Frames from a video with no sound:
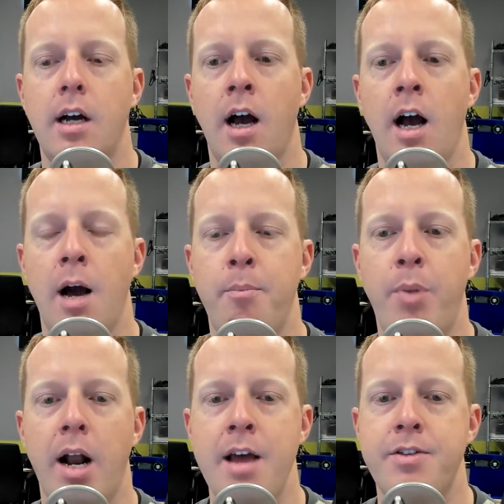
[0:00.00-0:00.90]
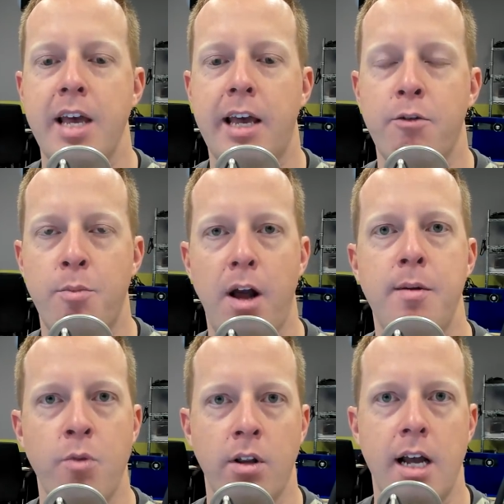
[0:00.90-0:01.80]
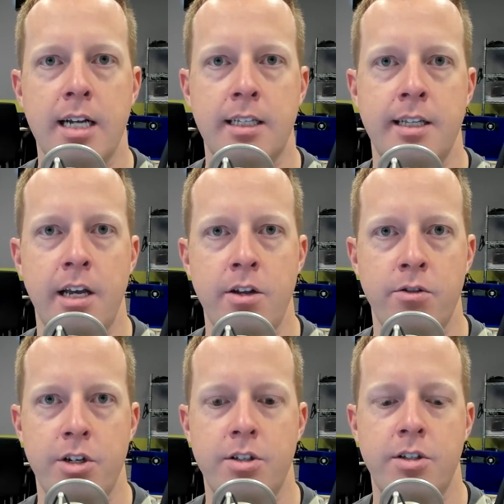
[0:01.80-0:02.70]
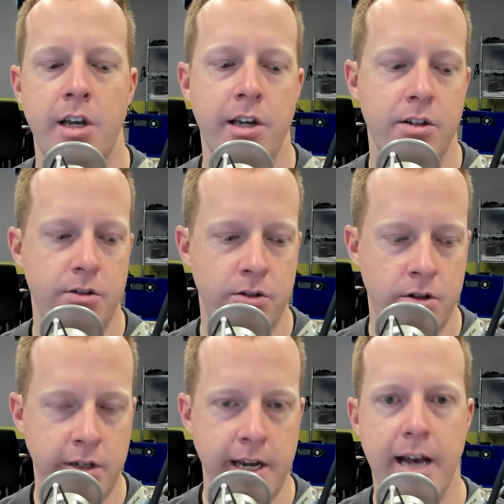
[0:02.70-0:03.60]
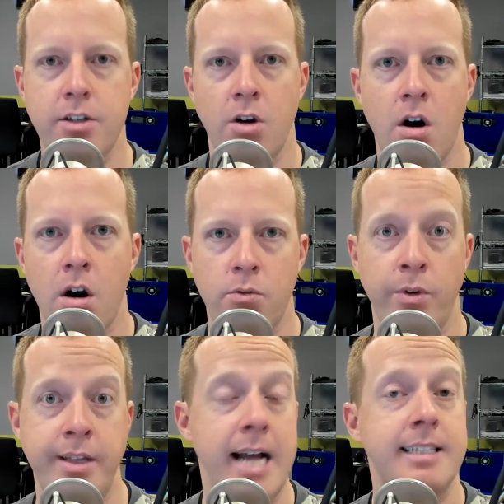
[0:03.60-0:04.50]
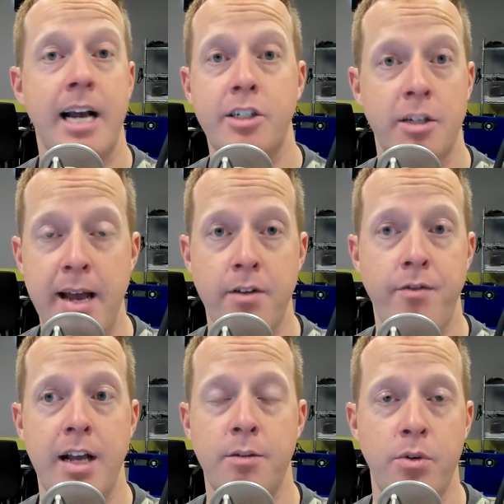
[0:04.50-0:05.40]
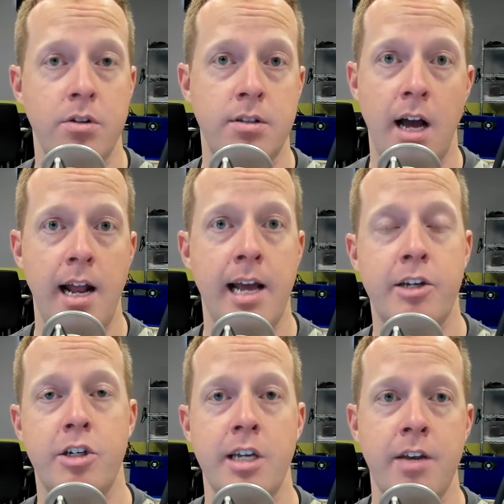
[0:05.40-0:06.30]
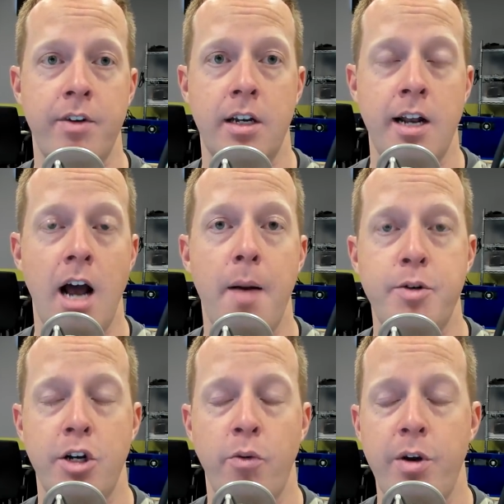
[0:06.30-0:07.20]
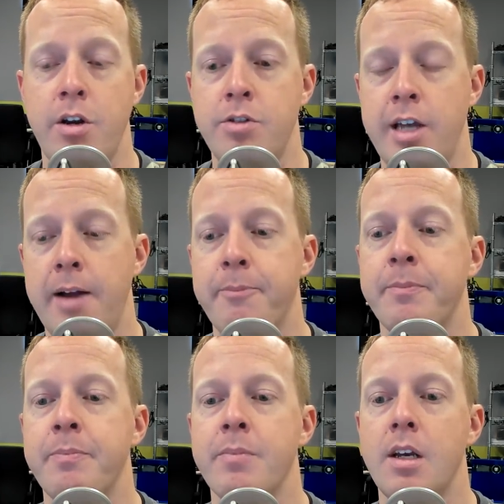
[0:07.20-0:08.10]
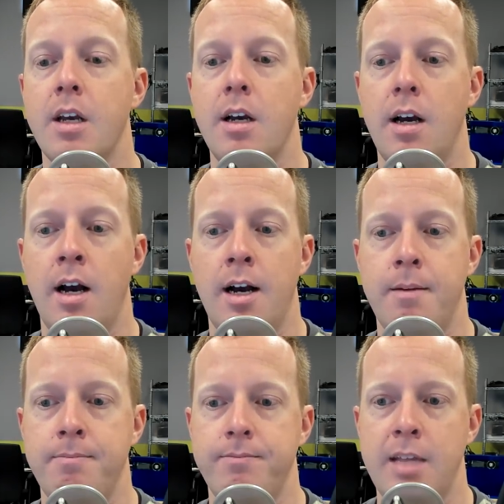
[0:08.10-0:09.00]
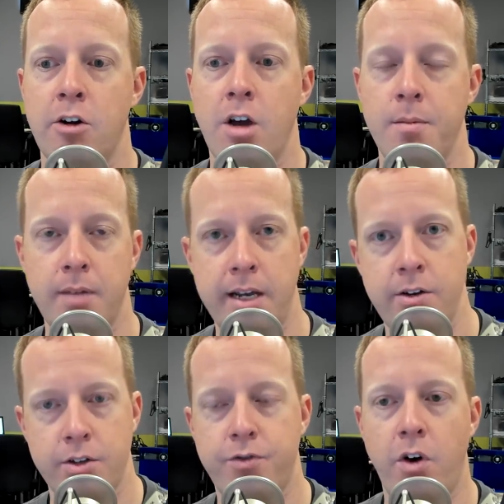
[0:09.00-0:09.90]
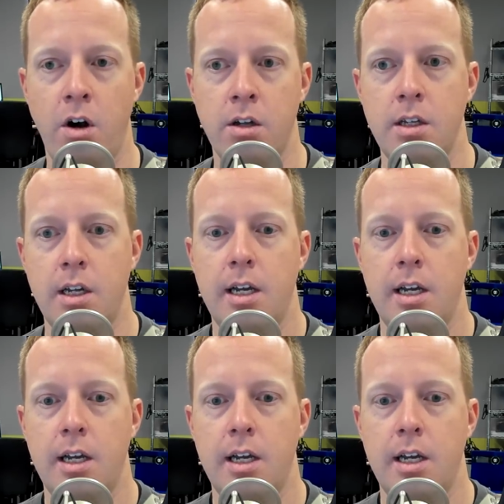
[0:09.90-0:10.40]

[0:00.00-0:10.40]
but I think it'll probably be more likely that you'll just see DXR when that's actually made available. It's not actually even an option in Windows yet. That'll come later this fall.